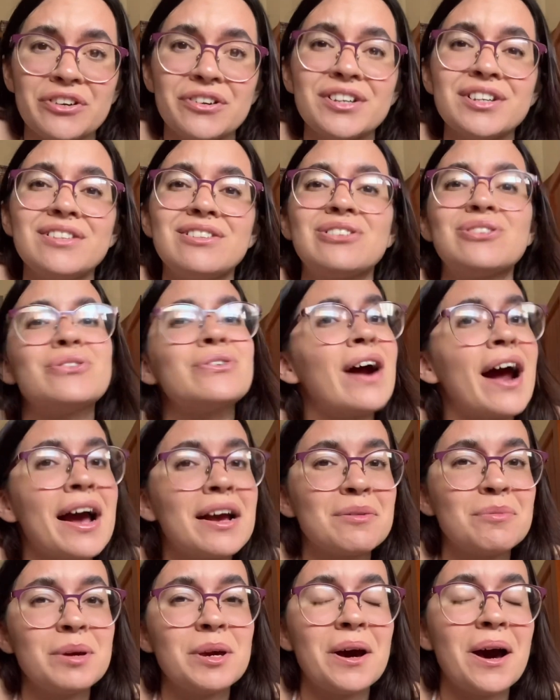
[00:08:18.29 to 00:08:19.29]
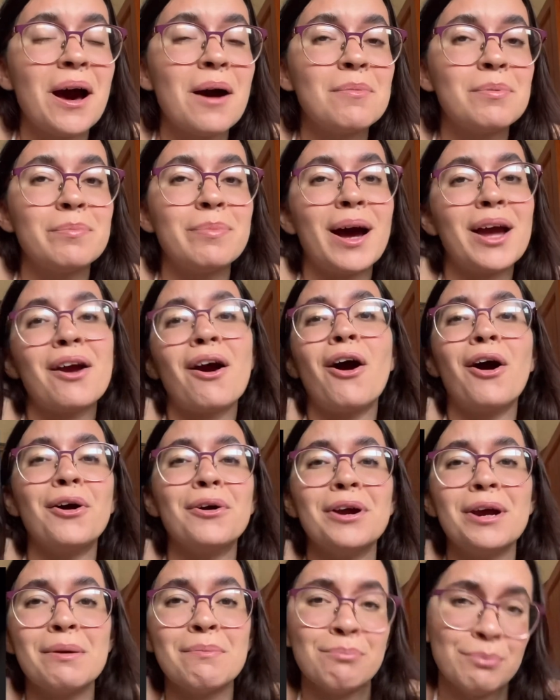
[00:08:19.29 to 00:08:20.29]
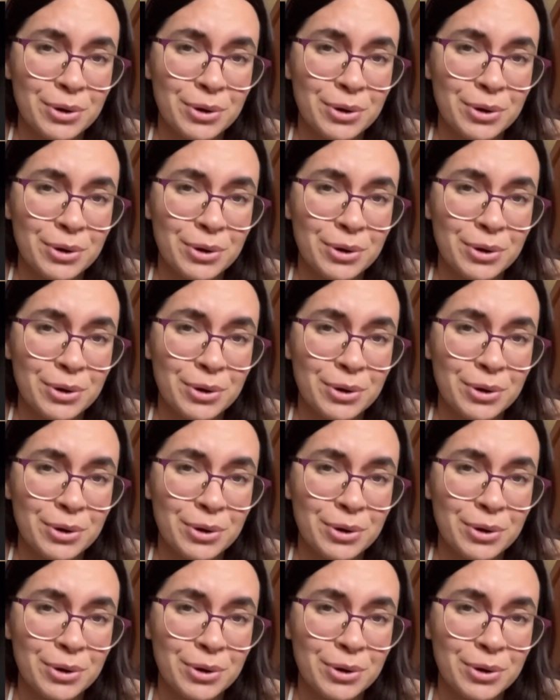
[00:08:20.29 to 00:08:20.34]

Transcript: It's Drag Me Up by R.M.